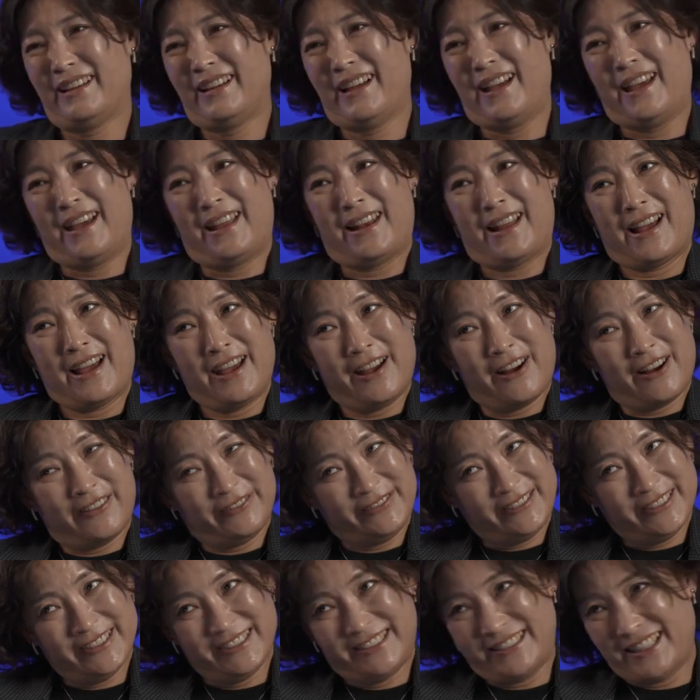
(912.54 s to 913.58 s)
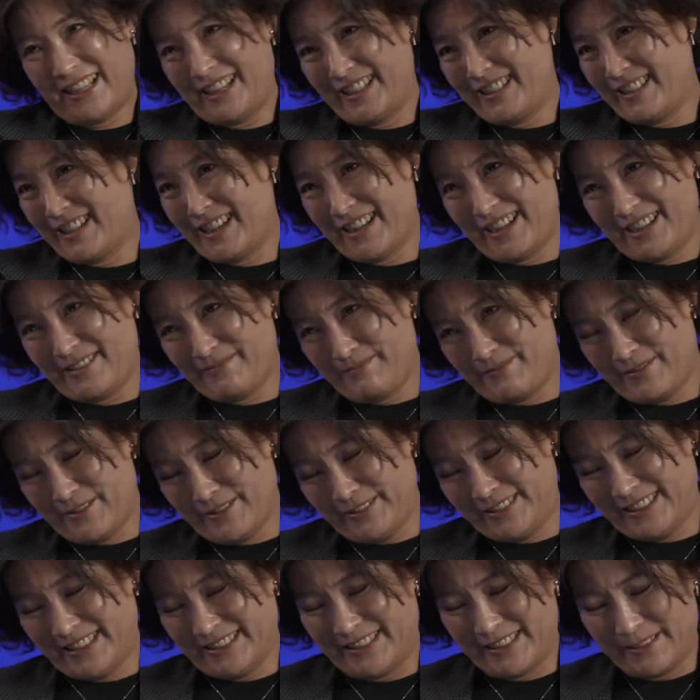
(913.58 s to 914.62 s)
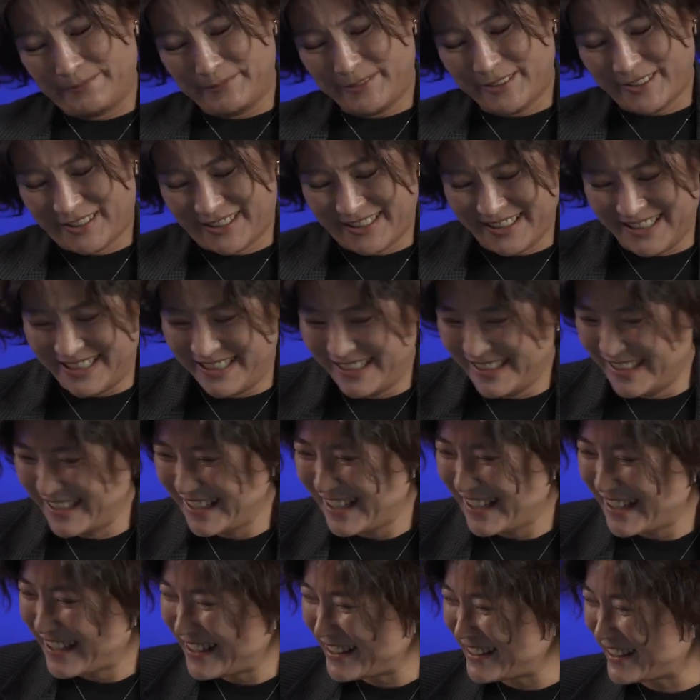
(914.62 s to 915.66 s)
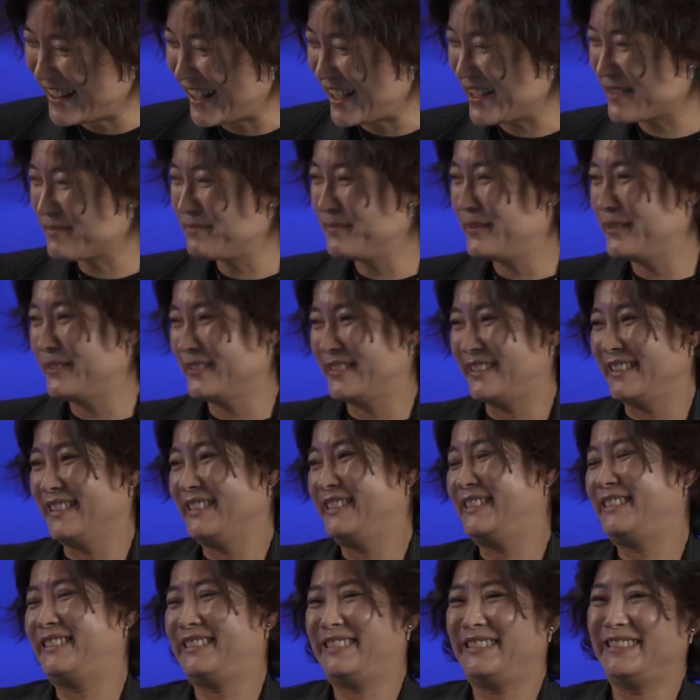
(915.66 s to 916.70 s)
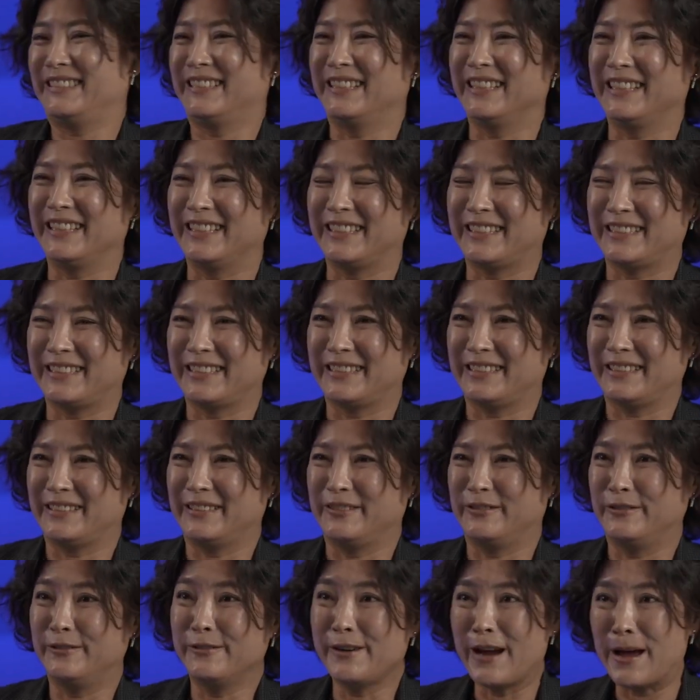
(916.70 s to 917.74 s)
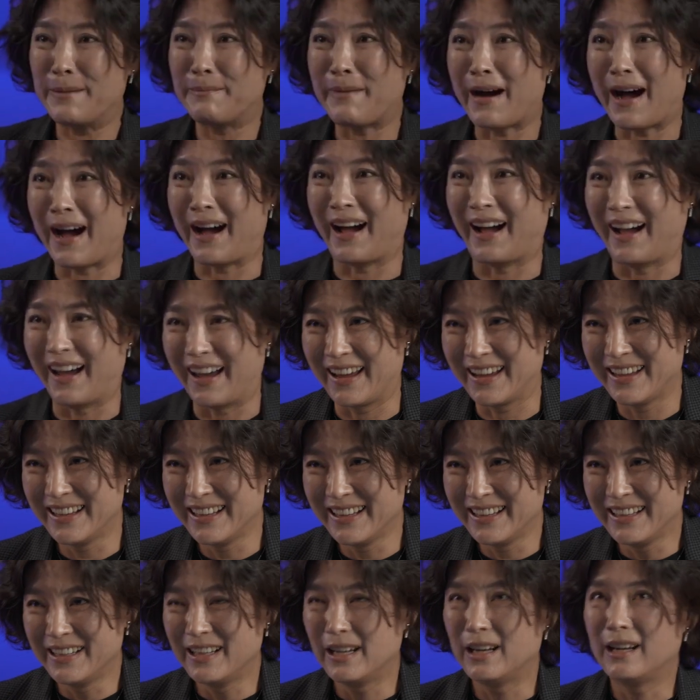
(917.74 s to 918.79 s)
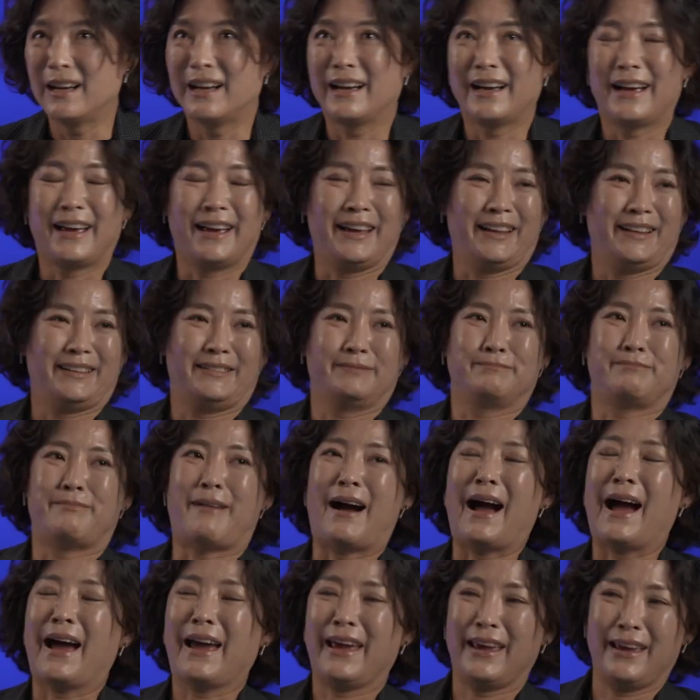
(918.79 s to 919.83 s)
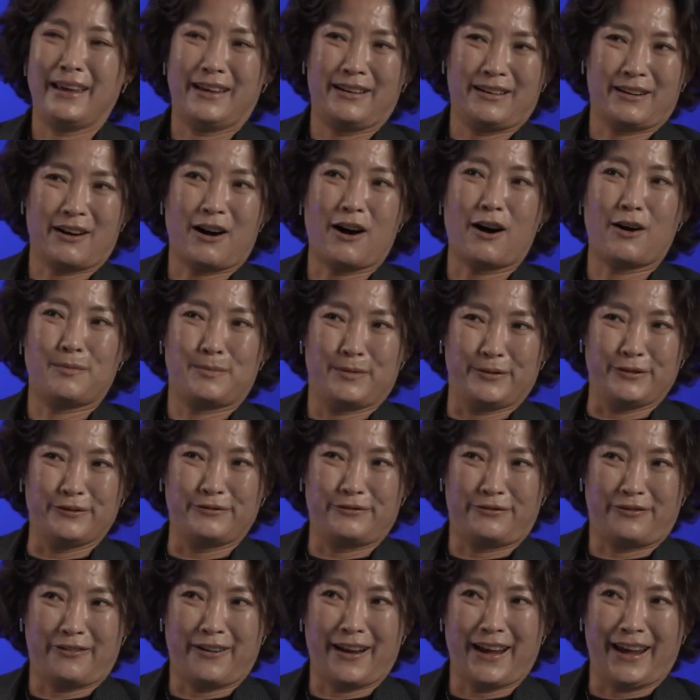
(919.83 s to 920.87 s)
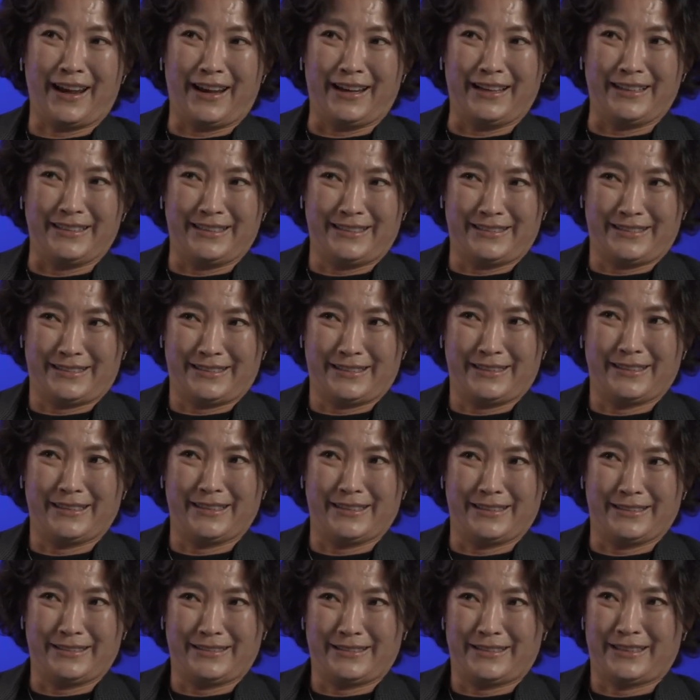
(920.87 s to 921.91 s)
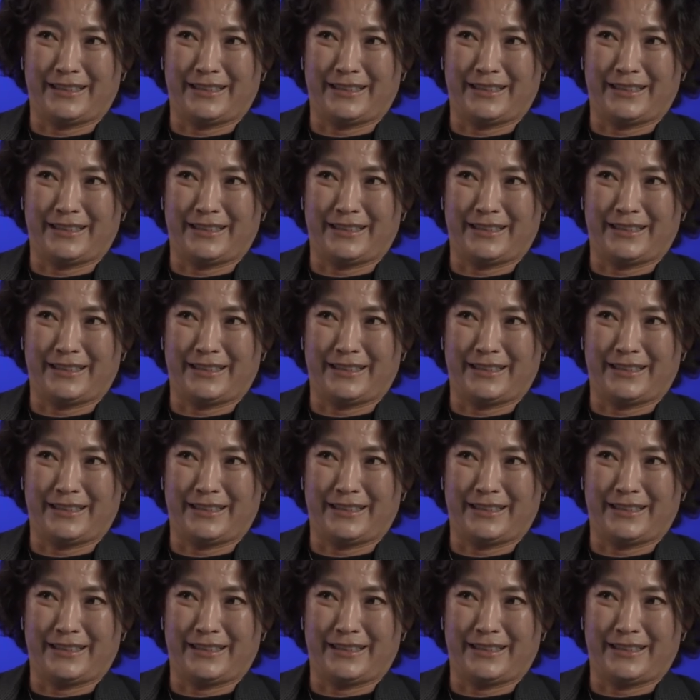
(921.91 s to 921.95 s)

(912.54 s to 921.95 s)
And I often say, like Moses, I'm sorry, like Moses, like, who am I? And my common phrase is